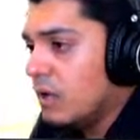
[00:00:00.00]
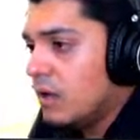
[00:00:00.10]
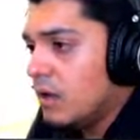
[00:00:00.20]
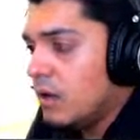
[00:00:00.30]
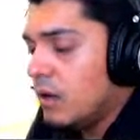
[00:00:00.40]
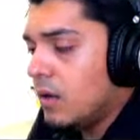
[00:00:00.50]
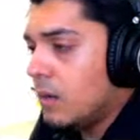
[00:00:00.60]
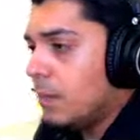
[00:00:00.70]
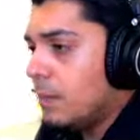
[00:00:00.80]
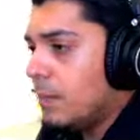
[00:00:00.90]

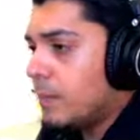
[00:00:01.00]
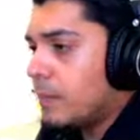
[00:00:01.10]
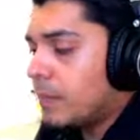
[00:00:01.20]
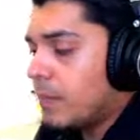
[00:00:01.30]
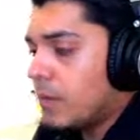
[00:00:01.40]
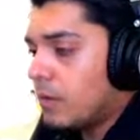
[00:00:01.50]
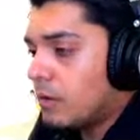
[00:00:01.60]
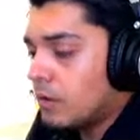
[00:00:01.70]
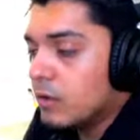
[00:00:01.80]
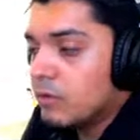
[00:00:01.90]
or
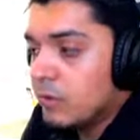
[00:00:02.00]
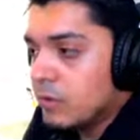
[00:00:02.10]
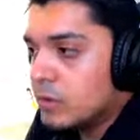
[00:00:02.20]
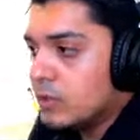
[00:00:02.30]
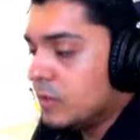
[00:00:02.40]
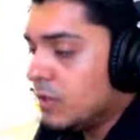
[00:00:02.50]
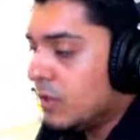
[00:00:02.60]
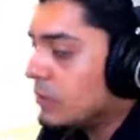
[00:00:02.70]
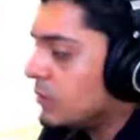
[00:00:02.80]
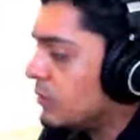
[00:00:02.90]
enough voltage
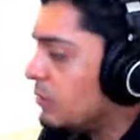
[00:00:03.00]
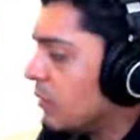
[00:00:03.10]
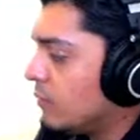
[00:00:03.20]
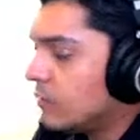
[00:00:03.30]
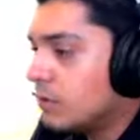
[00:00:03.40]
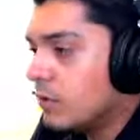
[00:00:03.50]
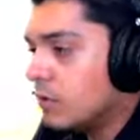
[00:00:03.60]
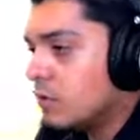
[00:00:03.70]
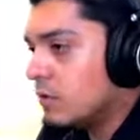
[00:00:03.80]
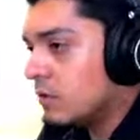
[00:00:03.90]
potential to drive these motors.
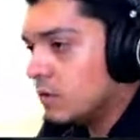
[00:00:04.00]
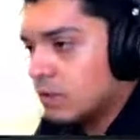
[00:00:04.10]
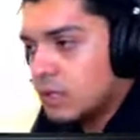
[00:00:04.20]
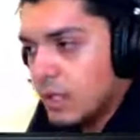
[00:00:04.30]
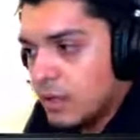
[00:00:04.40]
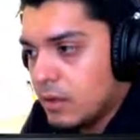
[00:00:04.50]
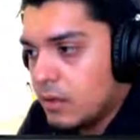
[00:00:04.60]
So there's that.